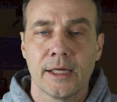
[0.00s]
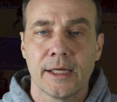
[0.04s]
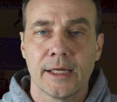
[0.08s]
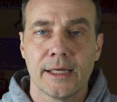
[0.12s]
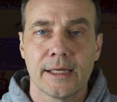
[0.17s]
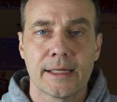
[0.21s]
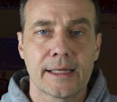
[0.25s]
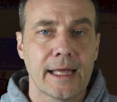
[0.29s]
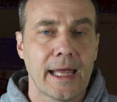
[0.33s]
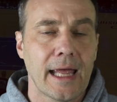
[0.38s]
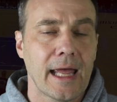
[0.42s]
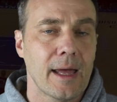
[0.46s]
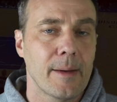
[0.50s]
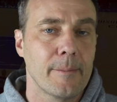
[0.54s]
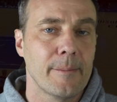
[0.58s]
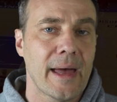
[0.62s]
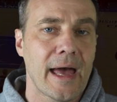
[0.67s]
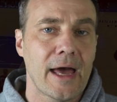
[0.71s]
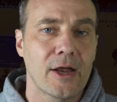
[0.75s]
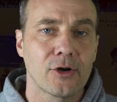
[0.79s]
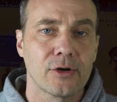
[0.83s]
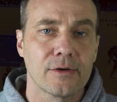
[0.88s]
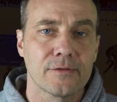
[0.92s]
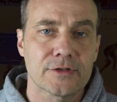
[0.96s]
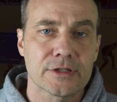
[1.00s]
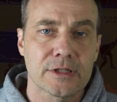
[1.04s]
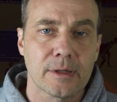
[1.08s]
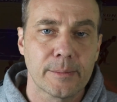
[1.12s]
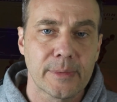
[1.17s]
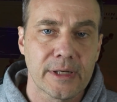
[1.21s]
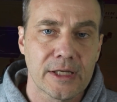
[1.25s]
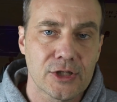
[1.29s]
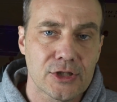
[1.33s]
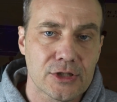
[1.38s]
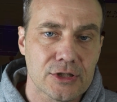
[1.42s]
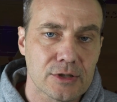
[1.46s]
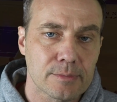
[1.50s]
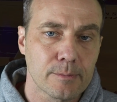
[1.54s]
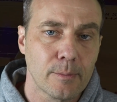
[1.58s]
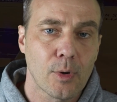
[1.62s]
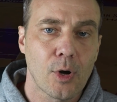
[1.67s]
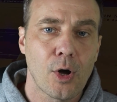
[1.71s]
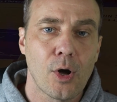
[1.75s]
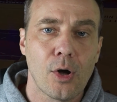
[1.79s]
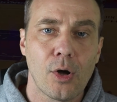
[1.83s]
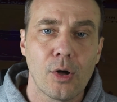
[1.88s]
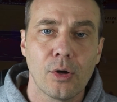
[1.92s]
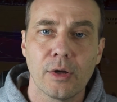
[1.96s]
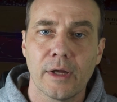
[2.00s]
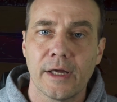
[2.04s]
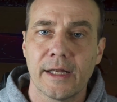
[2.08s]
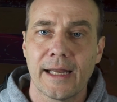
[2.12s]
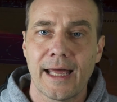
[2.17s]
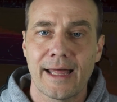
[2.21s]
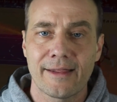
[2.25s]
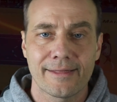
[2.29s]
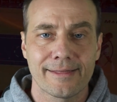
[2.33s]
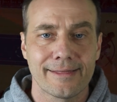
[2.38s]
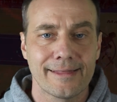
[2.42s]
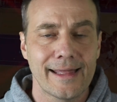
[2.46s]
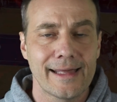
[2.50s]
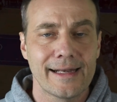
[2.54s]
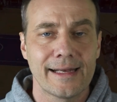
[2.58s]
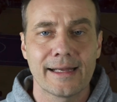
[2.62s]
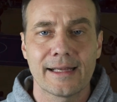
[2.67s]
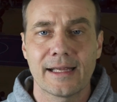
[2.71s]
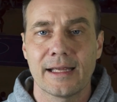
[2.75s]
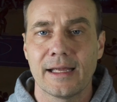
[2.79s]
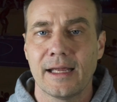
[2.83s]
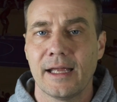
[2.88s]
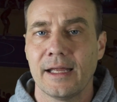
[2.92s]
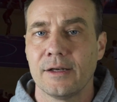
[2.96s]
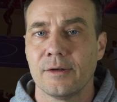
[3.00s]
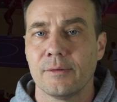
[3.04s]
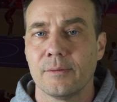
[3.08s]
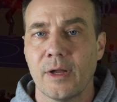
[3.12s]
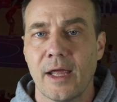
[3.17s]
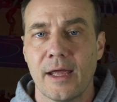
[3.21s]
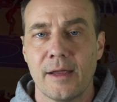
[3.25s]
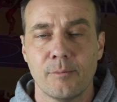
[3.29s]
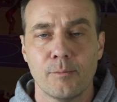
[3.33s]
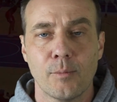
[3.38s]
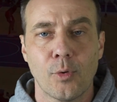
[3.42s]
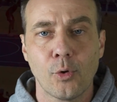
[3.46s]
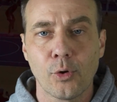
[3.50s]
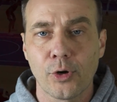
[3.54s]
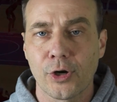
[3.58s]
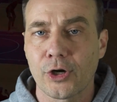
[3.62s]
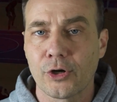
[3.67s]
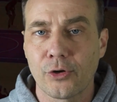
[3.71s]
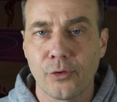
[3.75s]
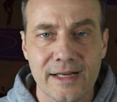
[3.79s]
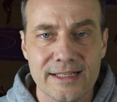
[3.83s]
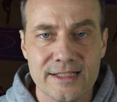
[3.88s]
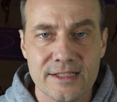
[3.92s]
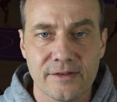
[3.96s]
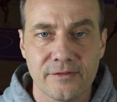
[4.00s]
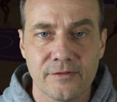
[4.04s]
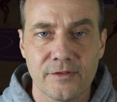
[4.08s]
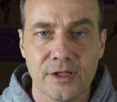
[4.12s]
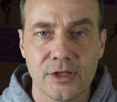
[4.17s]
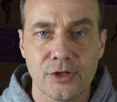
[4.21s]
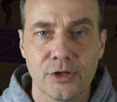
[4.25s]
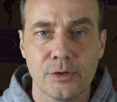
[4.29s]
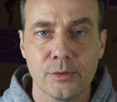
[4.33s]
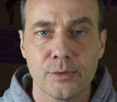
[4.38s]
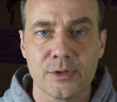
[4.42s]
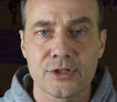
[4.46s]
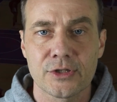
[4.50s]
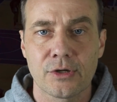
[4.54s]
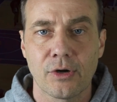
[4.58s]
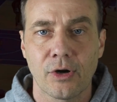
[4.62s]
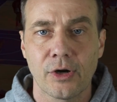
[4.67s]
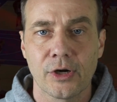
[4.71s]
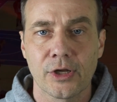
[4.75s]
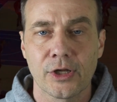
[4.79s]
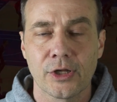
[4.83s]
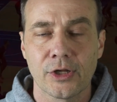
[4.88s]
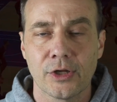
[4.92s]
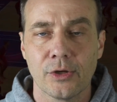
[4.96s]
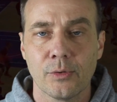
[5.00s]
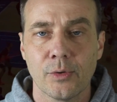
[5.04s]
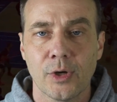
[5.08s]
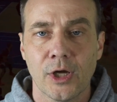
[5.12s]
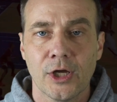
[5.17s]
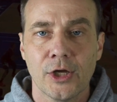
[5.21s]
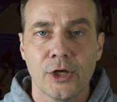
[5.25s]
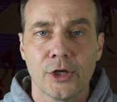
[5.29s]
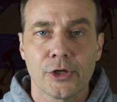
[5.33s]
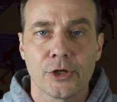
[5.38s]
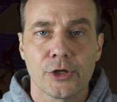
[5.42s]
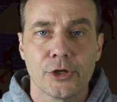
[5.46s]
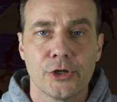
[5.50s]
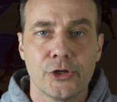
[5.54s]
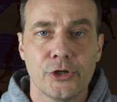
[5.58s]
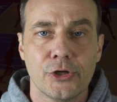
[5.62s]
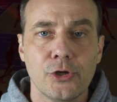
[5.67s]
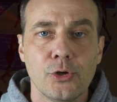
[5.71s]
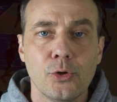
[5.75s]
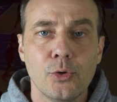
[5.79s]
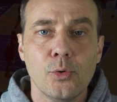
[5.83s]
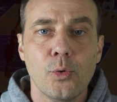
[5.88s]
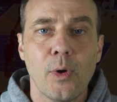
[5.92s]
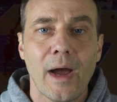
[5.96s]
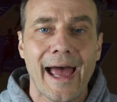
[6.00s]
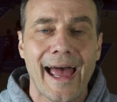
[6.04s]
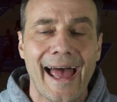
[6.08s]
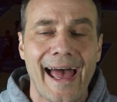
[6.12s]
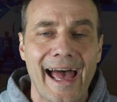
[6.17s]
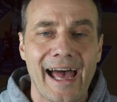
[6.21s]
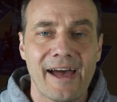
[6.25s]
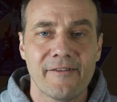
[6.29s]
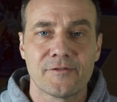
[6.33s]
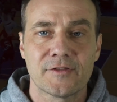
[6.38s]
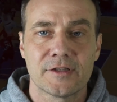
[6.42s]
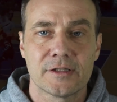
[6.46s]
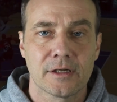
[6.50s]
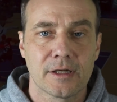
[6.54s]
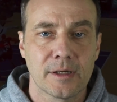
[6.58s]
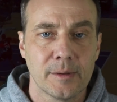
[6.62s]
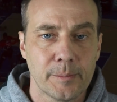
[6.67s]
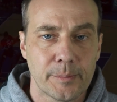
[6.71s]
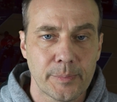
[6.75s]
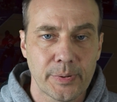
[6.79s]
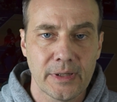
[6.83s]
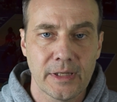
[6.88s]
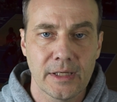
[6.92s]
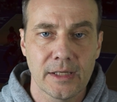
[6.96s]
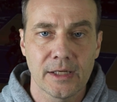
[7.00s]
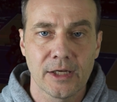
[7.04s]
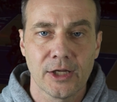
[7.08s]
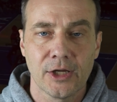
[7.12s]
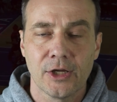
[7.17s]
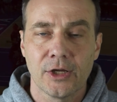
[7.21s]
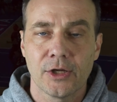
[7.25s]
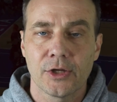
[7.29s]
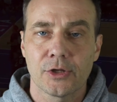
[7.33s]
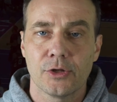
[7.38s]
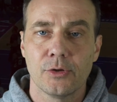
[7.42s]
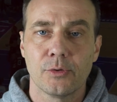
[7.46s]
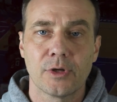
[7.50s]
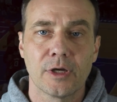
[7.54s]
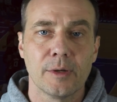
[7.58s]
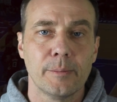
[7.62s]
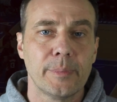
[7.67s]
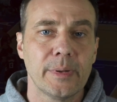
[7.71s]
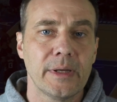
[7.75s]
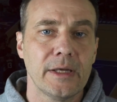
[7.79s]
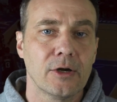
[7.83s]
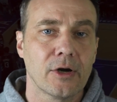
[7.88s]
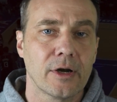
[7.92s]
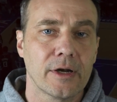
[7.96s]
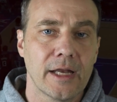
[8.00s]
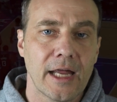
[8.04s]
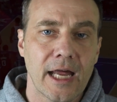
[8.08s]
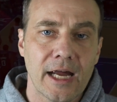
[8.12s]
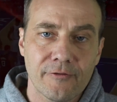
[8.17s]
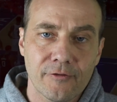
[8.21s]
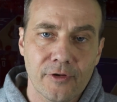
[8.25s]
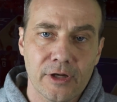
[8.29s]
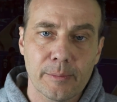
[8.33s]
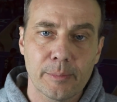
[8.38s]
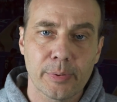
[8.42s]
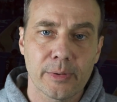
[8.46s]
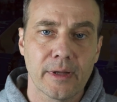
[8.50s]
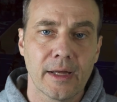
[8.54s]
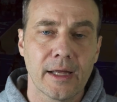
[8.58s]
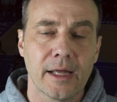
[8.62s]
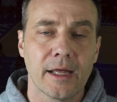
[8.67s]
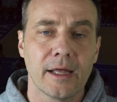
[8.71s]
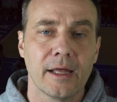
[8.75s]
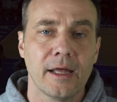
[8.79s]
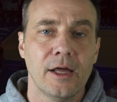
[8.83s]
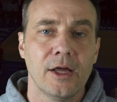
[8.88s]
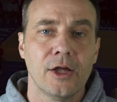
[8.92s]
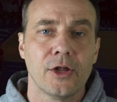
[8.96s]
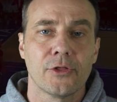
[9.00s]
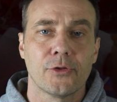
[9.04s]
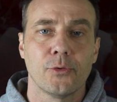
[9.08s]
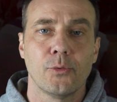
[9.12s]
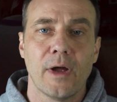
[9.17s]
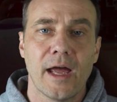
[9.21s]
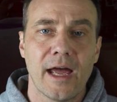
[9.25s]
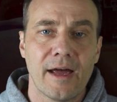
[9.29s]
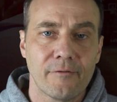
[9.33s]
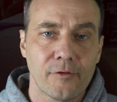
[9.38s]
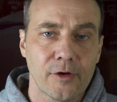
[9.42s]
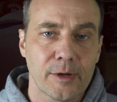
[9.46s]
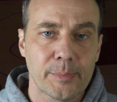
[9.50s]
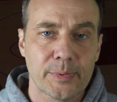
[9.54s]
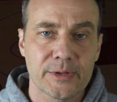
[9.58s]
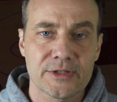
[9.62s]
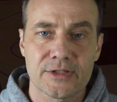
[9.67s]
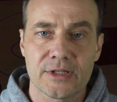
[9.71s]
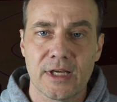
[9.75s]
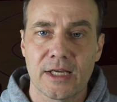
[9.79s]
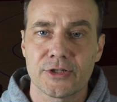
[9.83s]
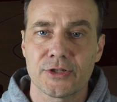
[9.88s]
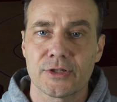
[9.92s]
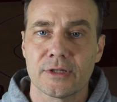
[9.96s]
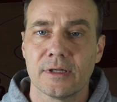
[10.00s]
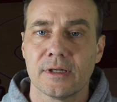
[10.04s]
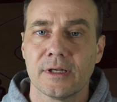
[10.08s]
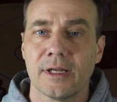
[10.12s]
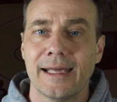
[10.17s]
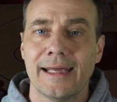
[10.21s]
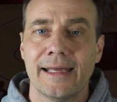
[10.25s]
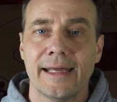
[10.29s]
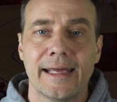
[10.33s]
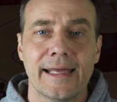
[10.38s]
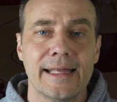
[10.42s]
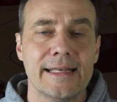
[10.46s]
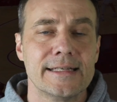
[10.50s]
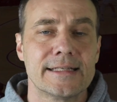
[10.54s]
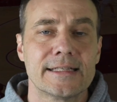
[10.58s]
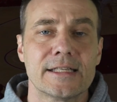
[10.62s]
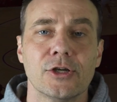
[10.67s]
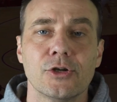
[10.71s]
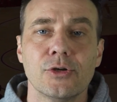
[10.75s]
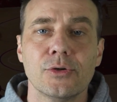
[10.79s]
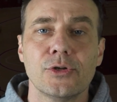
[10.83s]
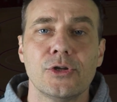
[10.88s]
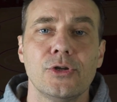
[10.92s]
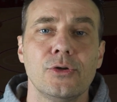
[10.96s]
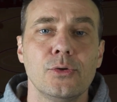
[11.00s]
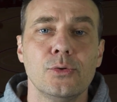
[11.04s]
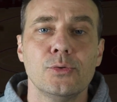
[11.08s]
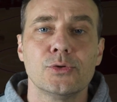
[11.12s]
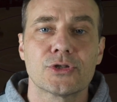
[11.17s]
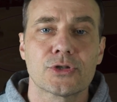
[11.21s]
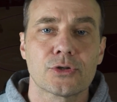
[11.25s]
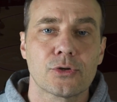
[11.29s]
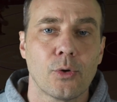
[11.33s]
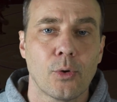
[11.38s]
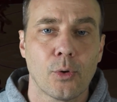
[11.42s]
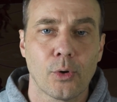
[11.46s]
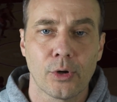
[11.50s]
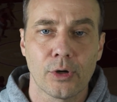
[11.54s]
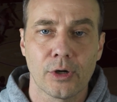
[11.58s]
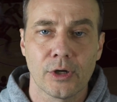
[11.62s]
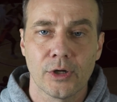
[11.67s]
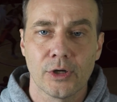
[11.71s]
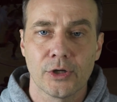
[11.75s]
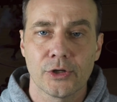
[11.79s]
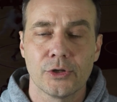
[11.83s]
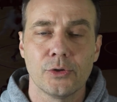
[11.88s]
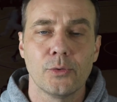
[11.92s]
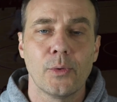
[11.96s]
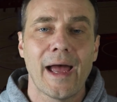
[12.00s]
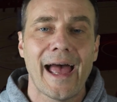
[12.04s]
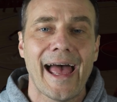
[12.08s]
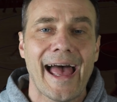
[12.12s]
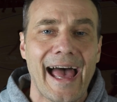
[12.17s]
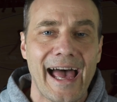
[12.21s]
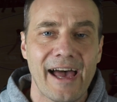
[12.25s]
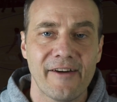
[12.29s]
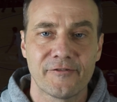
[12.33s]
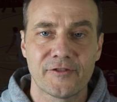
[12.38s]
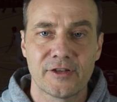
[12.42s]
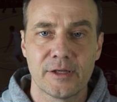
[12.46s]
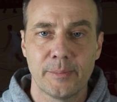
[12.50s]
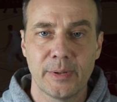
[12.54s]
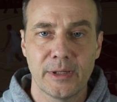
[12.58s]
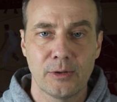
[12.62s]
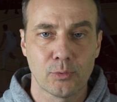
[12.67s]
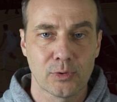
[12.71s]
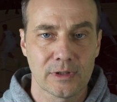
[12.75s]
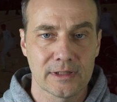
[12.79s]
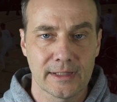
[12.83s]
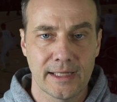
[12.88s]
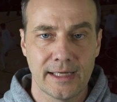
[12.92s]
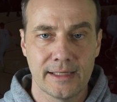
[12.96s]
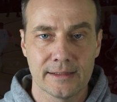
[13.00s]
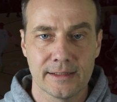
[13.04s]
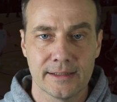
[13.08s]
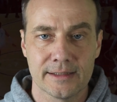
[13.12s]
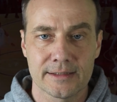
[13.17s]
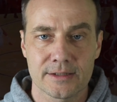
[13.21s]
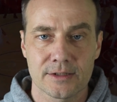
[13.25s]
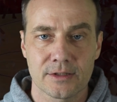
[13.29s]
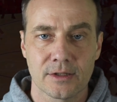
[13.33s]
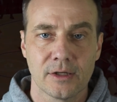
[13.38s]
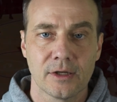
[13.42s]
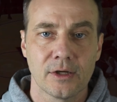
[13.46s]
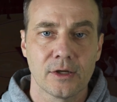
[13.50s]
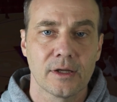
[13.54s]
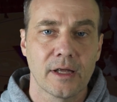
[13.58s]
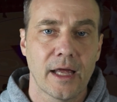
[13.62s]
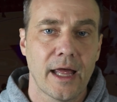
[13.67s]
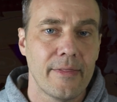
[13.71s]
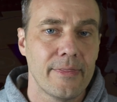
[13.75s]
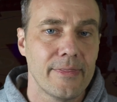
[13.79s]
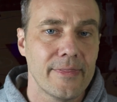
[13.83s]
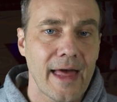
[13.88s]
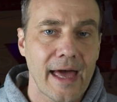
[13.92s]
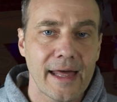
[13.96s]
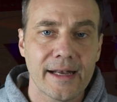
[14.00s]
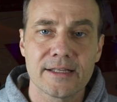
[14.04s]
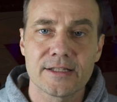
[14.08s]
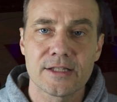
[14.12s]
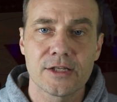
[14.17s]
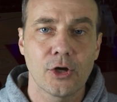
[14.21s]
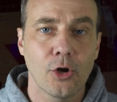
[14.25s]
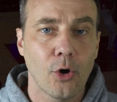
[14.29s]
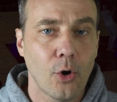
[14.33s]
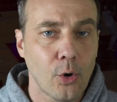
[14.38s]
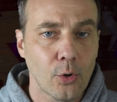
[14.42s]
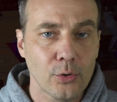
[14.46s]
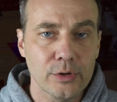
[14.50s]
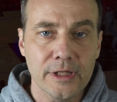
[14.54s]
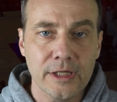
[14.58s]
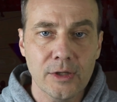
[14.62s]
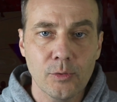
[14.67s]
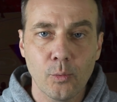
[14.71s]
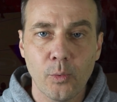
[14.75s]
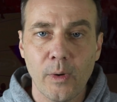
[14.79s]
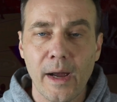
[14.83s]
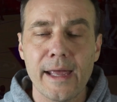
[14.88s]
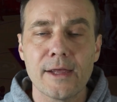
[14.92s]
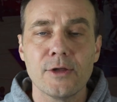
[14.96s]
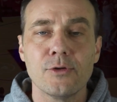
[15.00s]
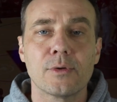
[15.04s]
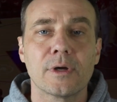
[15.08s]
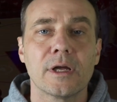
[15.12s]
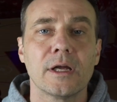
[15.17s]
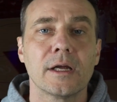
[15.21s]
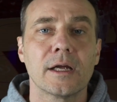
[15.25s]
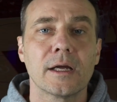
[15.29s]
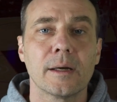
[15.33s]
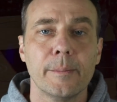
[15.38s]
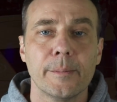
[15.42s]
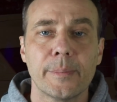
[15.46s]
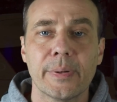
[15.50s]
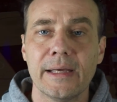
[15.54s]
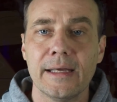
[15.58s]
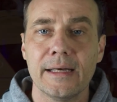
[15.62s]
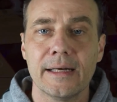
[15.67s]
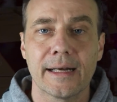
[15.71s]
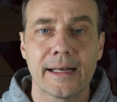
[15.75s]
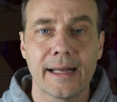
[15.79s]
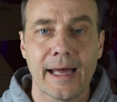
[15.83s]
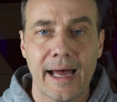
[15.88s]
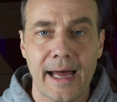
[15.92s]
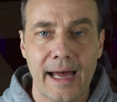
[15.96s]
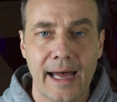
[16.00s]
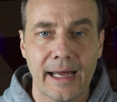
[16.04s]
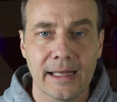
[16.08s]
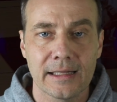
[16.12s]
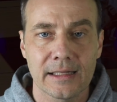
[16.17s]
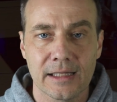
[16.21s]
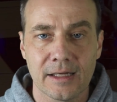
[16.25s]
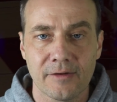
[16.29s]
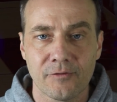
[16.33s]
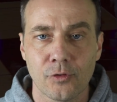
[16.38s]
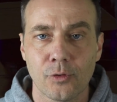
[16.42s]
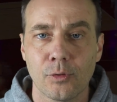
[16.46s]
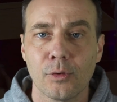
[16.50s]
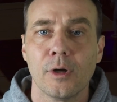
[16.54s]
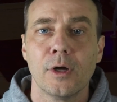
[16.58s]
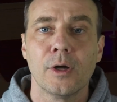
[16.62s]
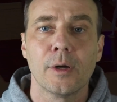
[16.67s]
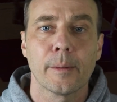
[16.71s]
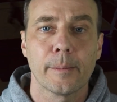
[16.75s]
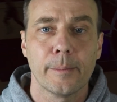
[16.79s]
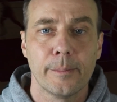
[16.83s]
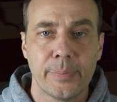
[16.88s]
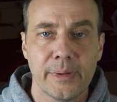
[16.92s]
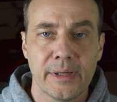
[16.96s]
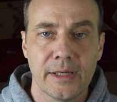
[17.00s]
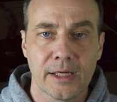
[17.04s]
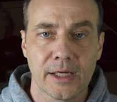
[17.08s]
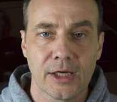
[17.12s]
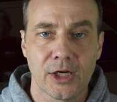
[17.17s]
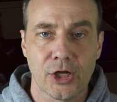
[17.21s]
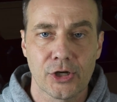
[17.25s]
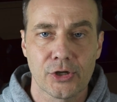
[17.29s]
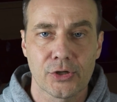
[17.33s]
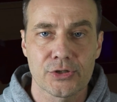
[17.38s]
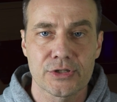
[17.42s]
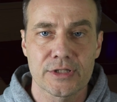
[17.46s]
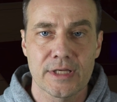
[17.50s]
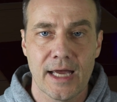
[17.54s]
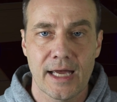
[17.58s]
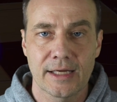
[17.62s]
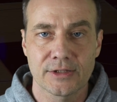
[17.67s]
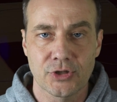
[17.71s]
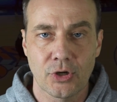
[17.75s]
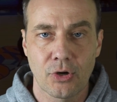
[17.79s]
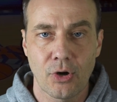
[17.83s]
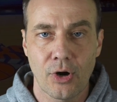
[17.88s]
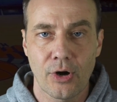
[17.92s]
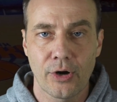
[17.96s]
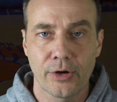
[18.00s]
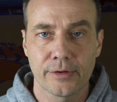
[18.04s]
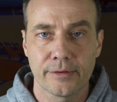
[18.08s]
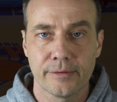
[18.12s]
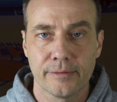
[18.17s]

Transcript: It can't matter if somebody small and athletic and more aggressive than you is guarding you. You have to compete. You compete on every play, through every possession, until you score. You have to be relentless. And that is the only way you can compete at a high level, being an undersized guard.